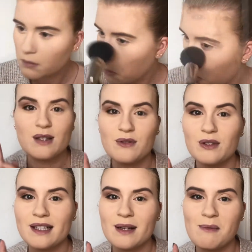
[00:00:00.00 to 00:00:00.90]
So I've already
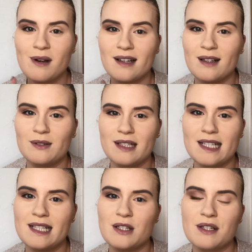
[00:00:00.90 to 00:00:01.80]
done one eye
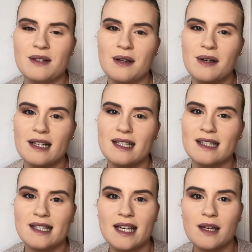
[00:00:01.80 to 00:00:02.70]
already, just so I could
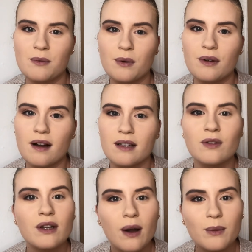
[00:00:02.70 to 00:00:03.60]
see what kind of
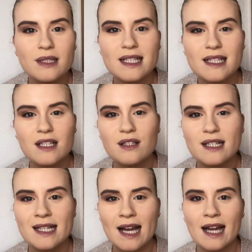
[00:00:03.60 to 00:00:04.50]
look I wanted to do
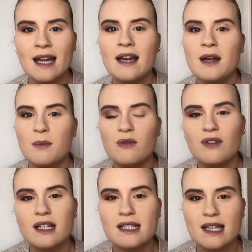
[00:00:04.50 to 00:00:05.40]
today. The
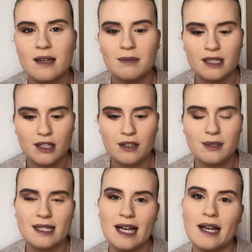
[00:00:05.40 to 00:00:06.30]
first thing I'm going to do is
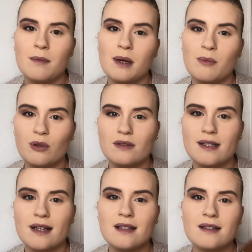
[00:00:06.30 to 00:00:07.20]
take my
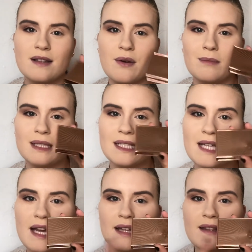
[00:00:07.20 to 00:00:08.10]
bronzer. So I'm going to
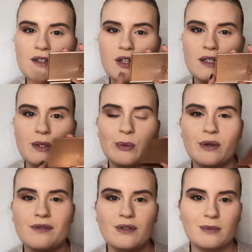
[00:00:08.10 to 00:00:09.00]
take the Charlotte Tilbury
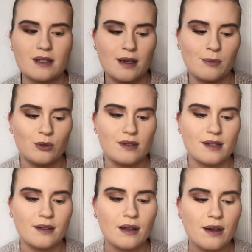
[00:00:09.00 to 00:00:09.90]
Film Star Bronze and
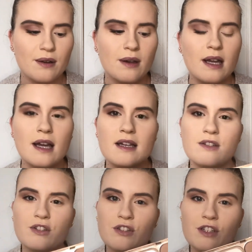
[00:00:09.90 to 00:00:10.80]
Glow and
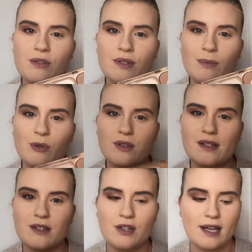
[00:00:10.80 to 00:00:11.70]
just use the bronzer
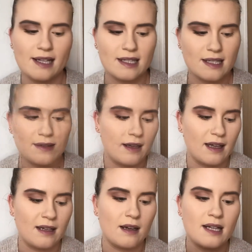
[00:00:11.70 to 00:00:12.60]
shade. Get a
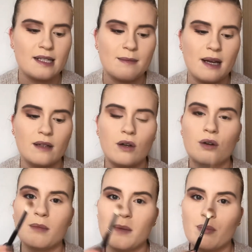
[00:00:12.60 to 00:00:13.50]
nice amount on
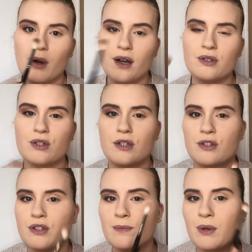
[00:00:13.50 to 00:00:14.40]
my brush and
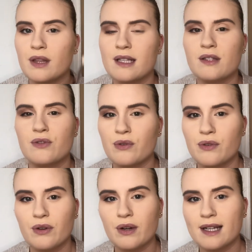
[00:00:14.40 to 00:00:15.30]
just put this through the
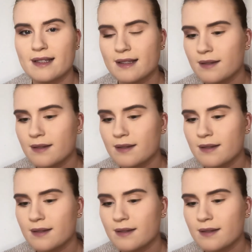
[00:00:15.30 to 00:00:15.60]
crease.